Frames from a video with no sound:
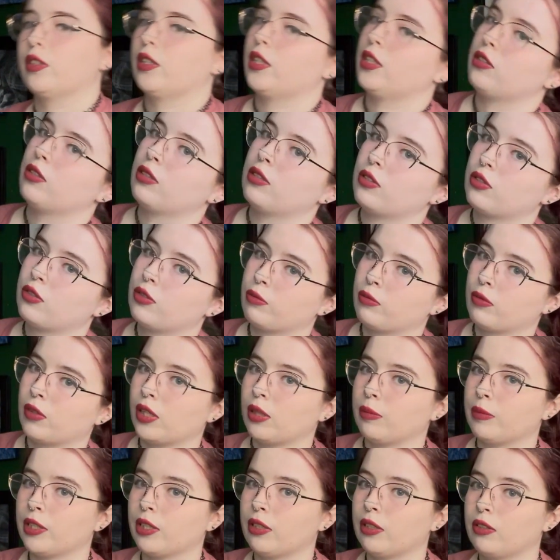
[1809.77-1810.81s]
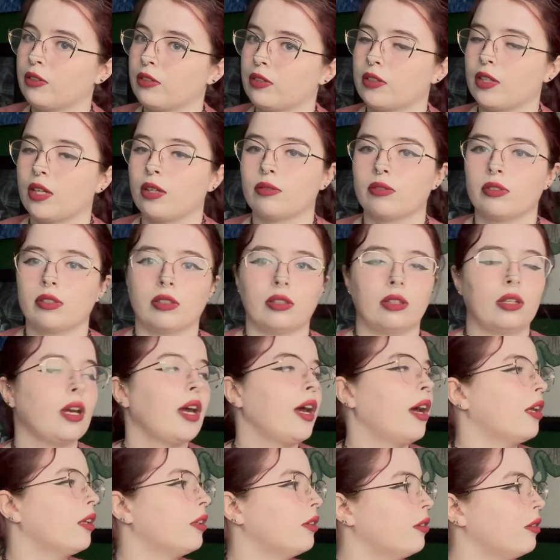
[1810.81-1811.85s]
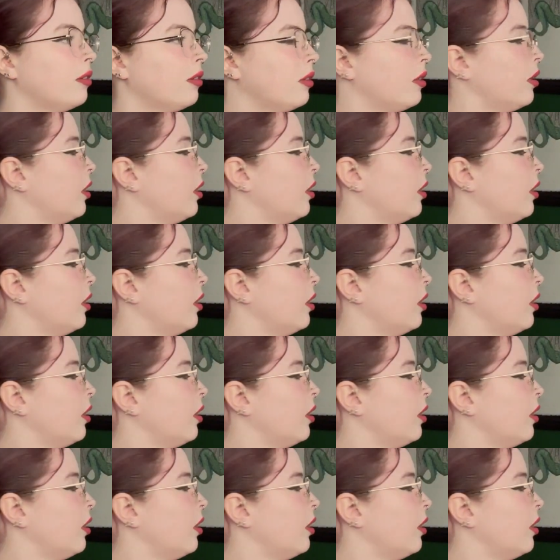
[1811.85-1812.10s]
I took ceramics. That was a hell